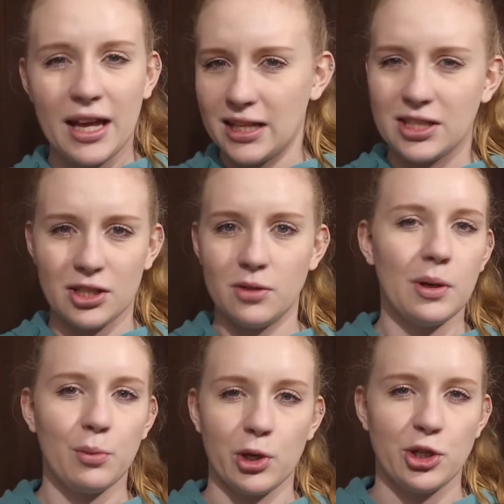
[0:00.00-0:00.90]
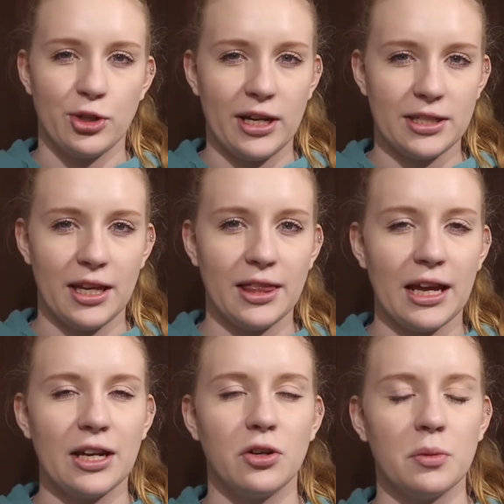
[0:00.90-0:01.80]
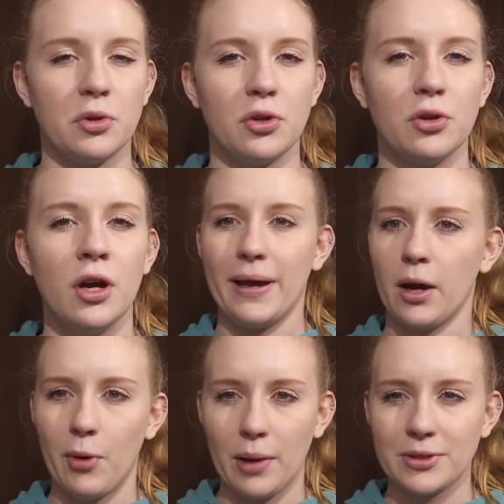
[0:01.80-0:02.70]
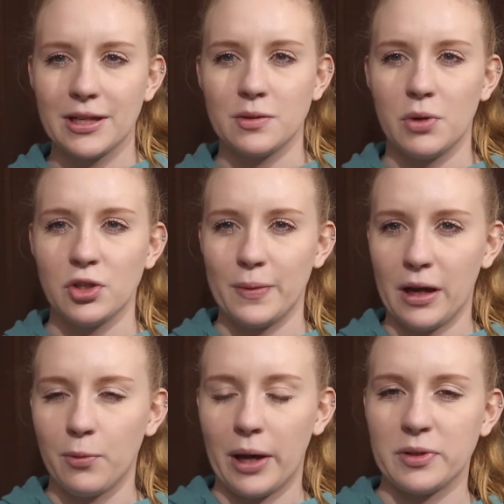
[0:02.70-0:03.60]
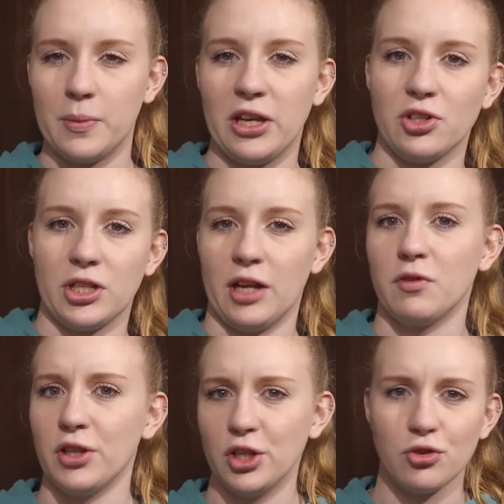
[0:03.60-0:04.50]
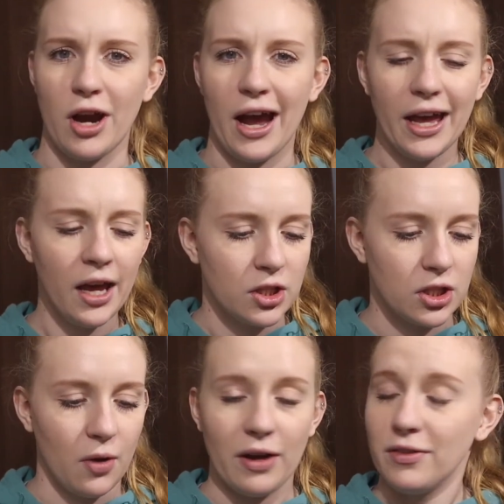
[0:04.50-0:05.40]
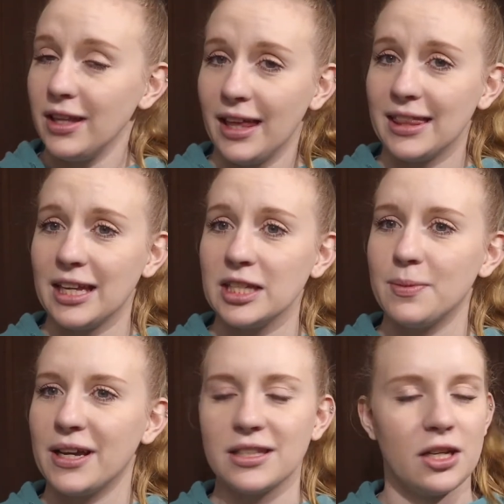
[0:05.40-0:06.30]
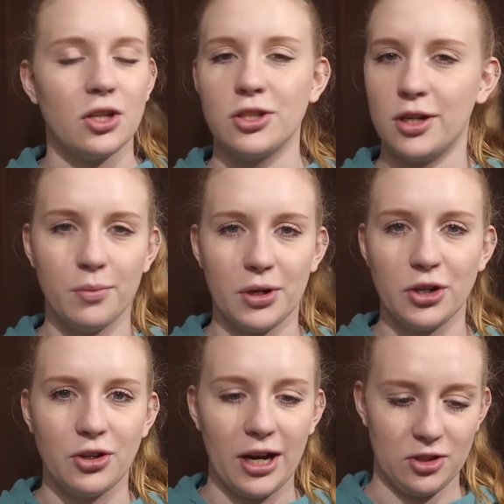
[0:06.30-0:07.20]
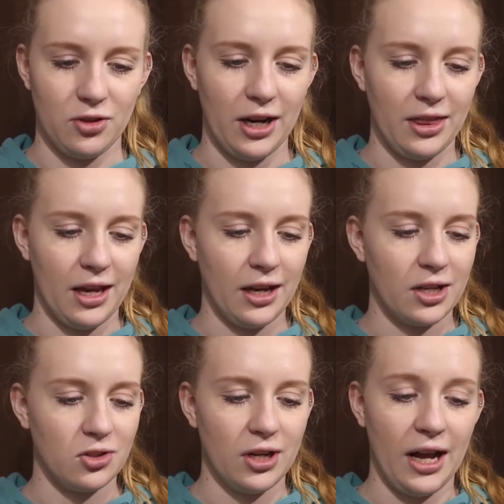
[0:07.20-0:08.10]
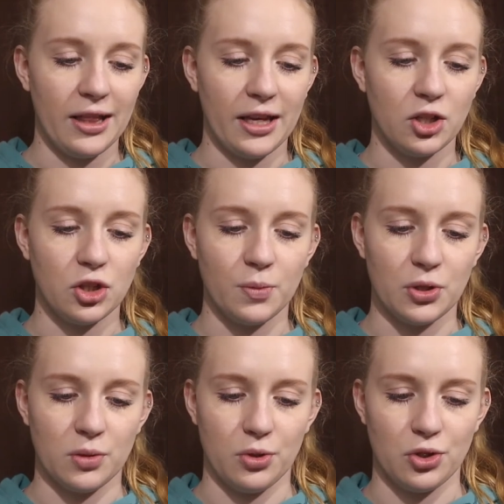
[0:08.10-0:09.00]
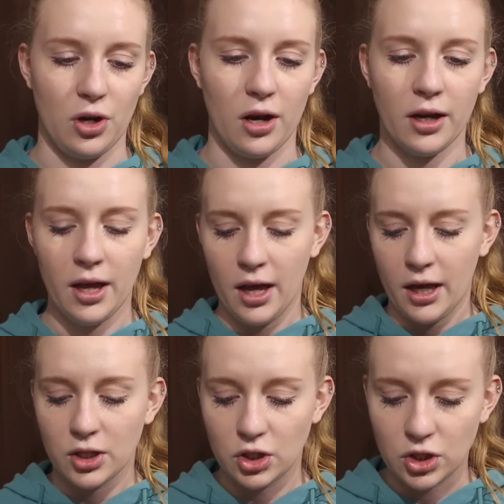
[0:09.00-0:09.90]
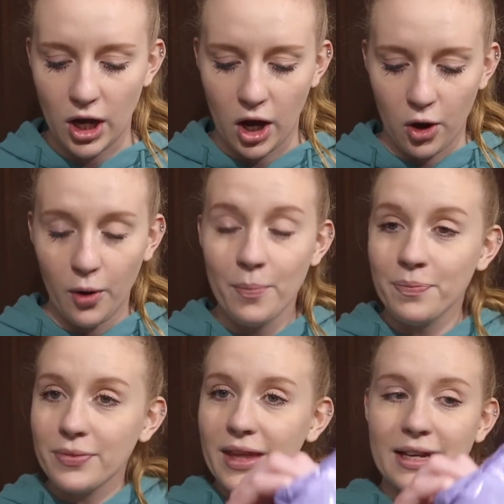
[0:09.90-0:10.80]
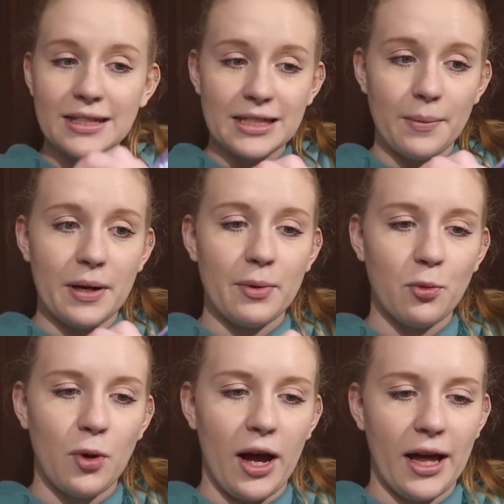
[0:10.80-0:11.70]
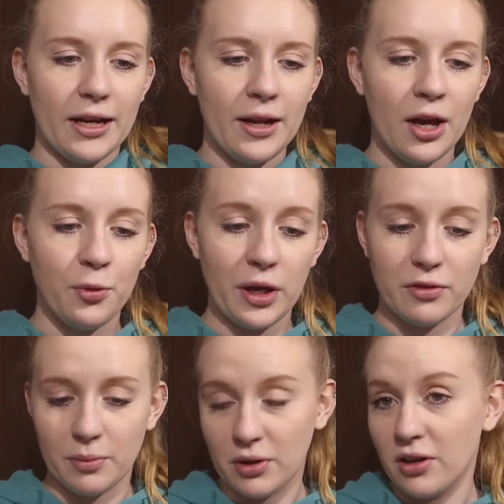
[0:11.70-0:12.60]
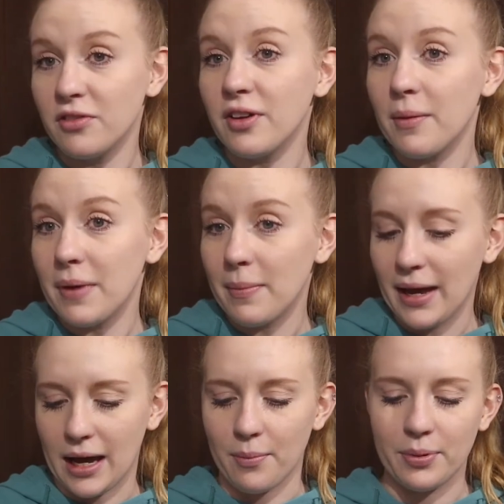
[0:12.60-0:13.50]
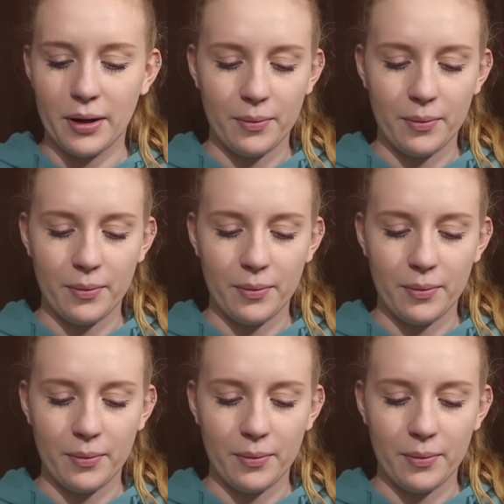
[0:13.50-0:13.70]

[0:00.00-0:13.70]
It's a little more moisturizing than normal makeup wipes because most makeup wipes make your skin really dry. So I really like these because they also don't burn your eyes or anything because they're not like super, super strong. So step number one, we remove my makeup.